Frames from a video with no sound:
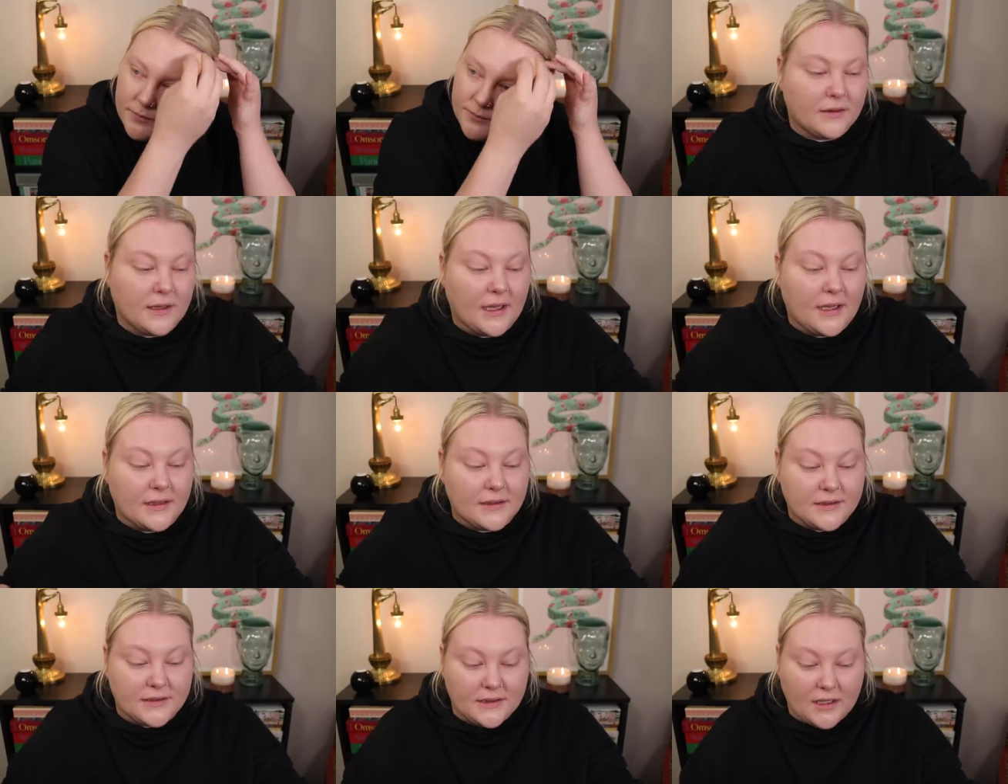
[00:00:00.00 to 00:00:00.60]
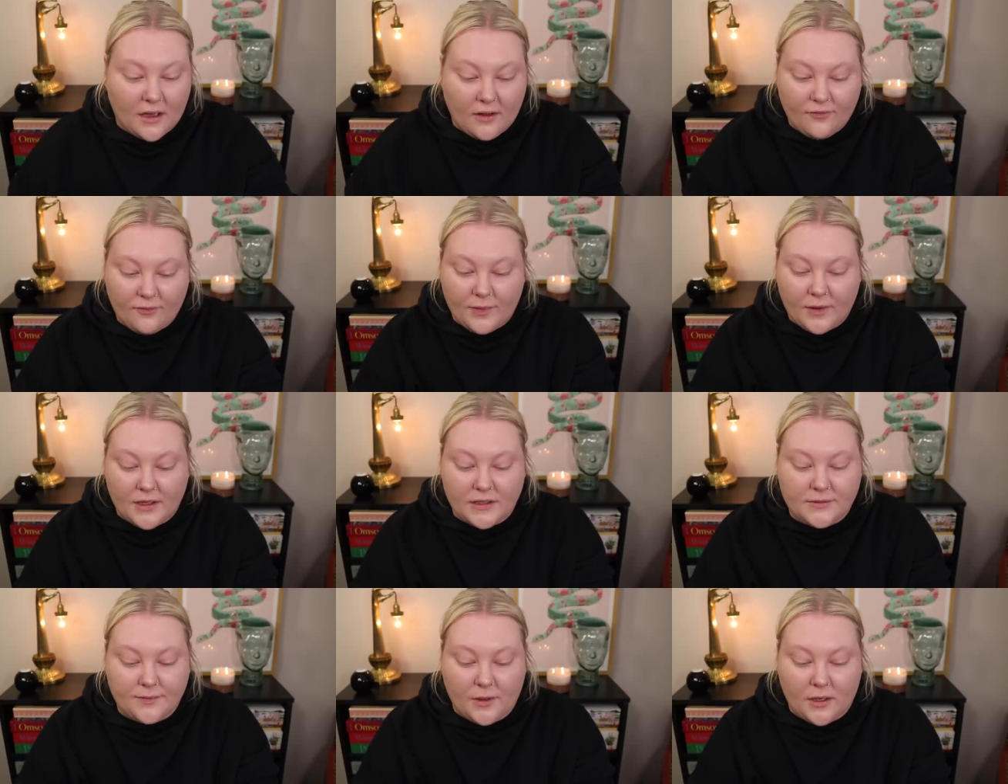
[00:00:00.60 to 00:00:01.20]
Like it's tough
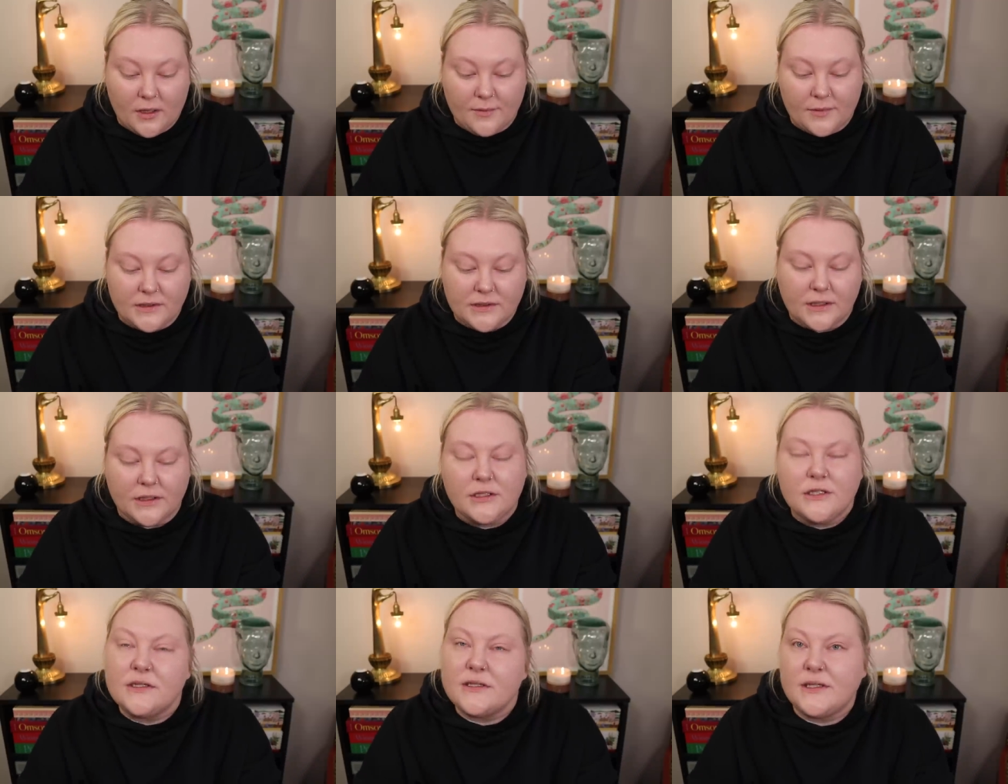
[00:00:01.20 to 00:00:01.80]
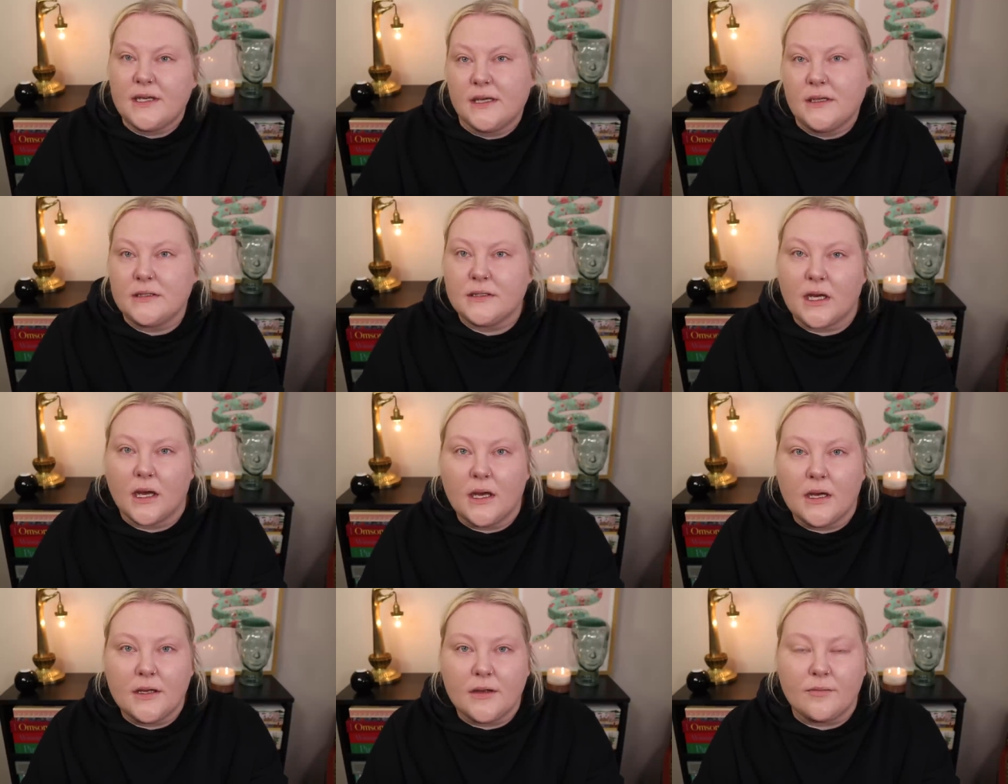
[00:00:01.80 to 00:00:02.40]
because part of me is like, just take
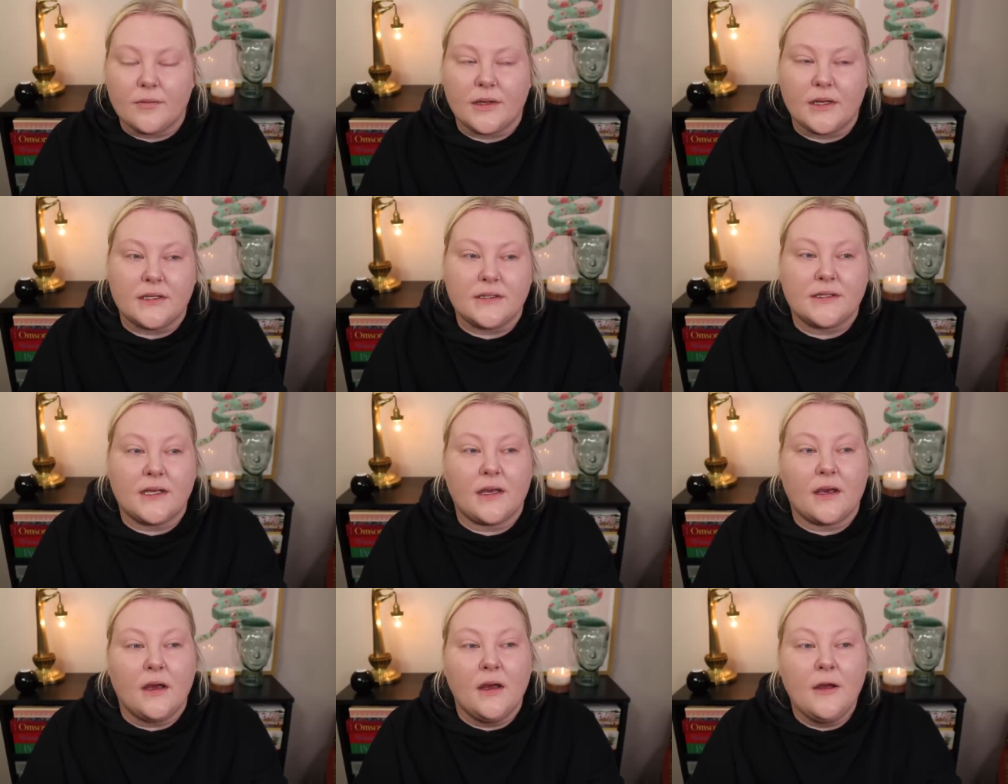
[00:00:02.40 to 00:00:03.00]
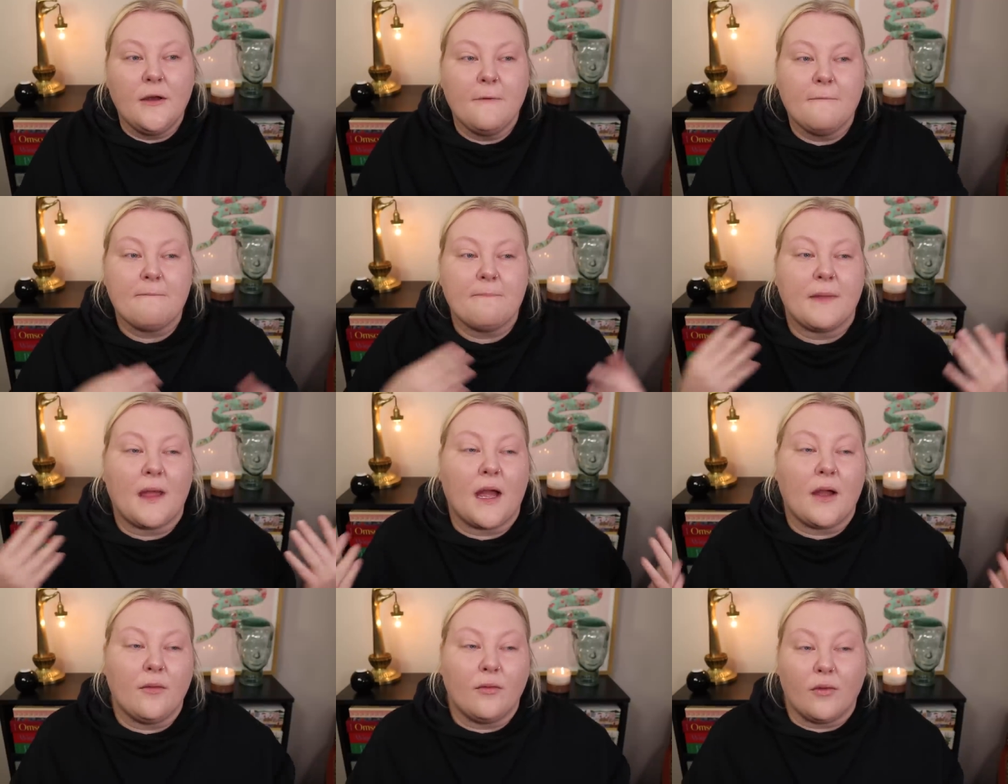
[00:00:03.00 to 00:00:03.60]
time, but it's like,
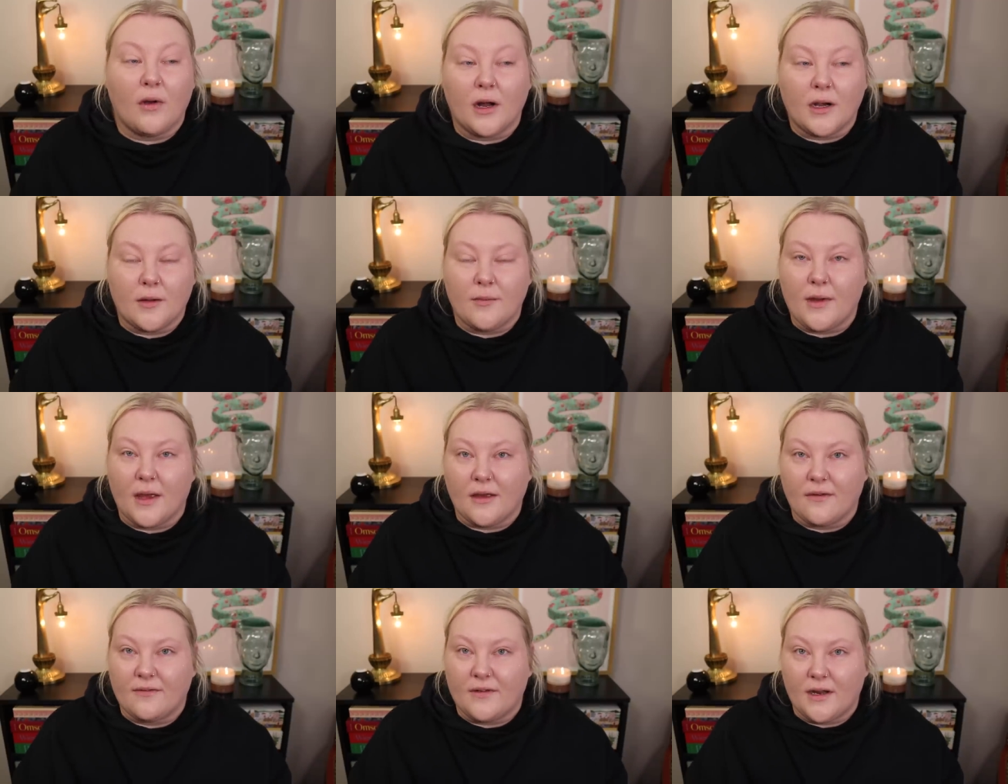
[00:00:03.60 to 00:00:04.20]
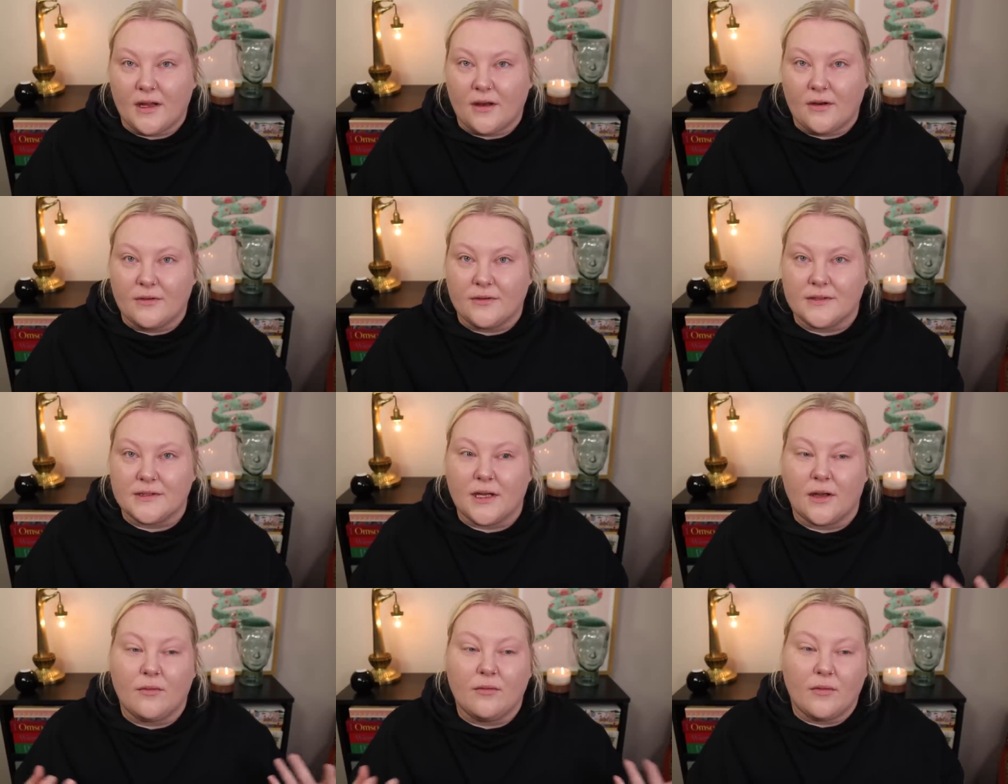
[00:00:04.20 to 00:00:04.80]
I want to make
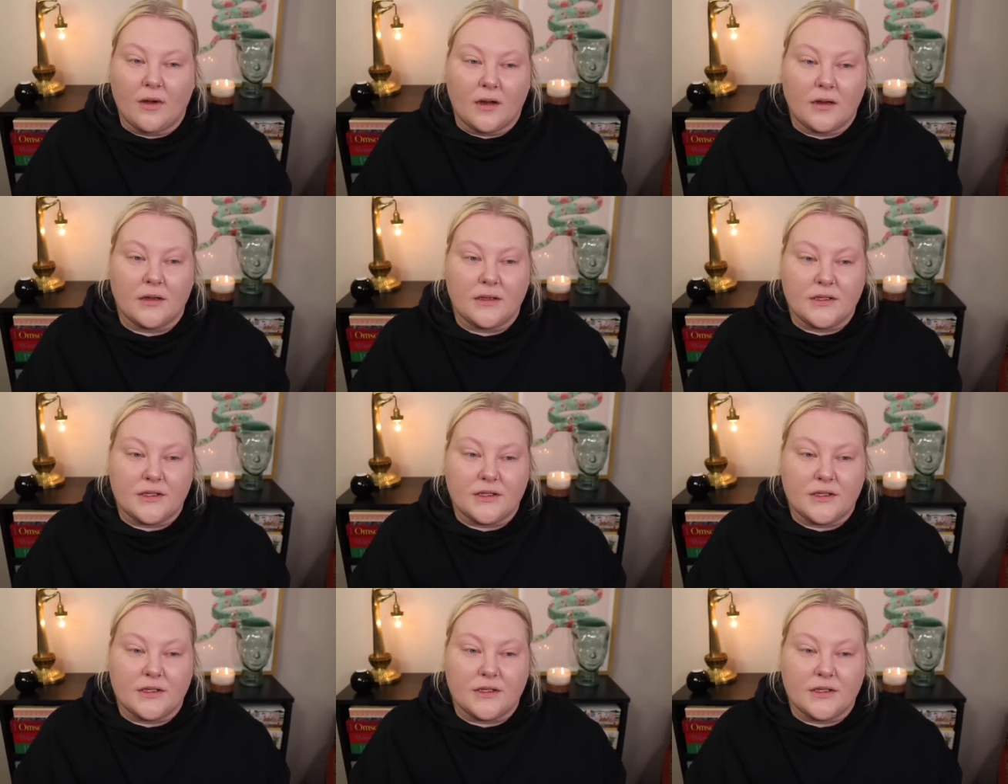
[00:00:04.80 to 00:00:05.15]
videos, I want to